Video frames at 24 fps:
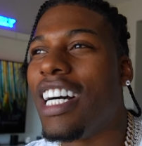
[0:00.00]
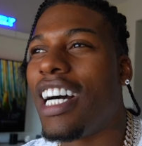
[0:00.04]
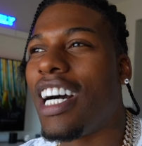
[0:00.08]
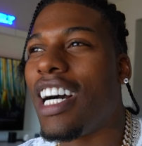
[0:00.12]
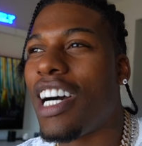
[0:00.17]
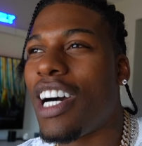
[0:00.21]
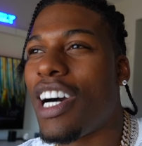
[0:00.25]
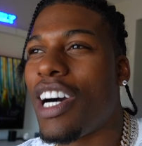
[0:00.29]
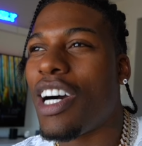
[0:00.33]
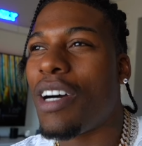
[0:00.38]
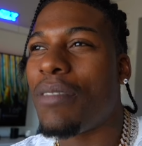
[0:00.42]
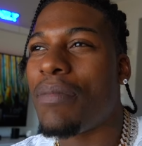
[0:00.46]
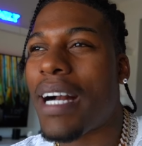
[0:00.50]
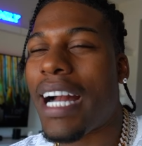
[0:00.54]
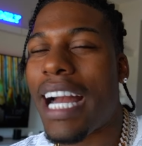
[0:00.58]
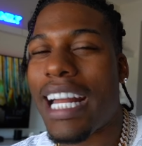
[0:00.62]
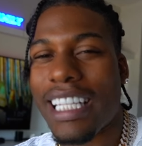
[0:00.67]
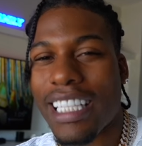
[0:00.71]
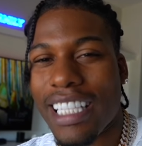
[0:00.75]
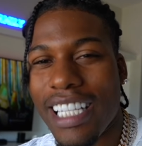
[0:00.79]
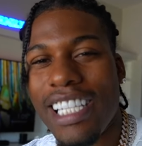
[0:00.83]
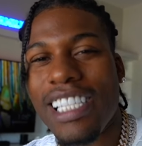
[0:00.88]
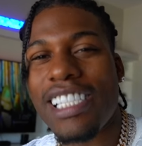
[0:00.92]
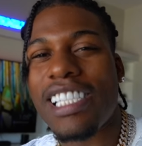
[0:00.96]
Um, I
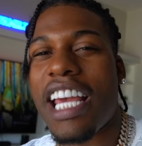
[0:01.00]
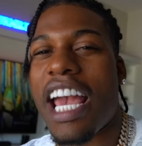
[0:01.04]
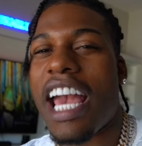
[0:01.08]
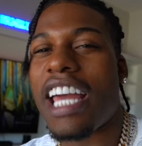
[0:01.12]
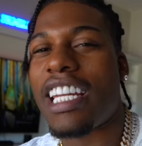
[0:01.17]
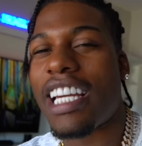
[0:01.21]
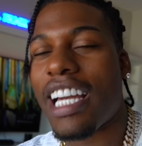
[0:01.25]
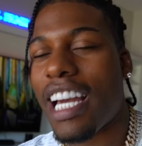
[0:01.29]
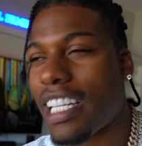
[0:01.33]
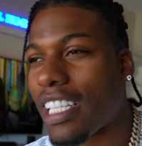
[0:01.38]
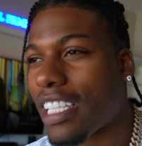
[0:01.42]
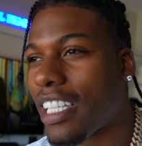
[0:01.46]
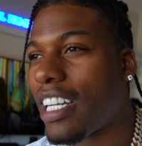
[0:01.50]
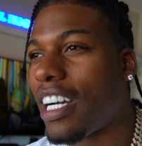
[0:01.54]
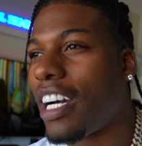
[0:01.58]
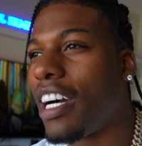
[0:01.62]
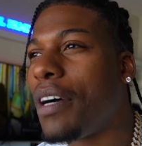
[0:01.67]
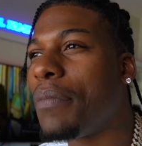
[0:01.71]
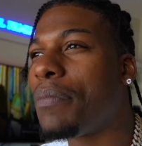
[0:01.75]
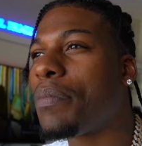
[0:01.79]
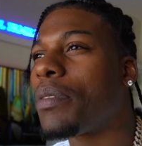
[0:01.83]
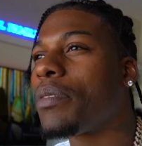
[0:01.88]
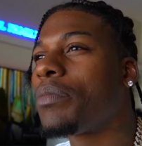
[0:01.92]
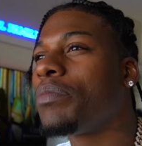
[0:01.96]
got a keychain, I got a
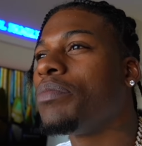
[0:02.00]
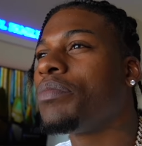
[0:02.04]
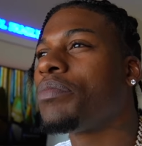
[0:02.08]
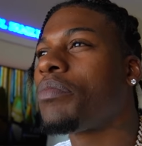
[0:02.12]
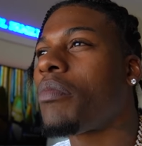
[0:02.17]
cup.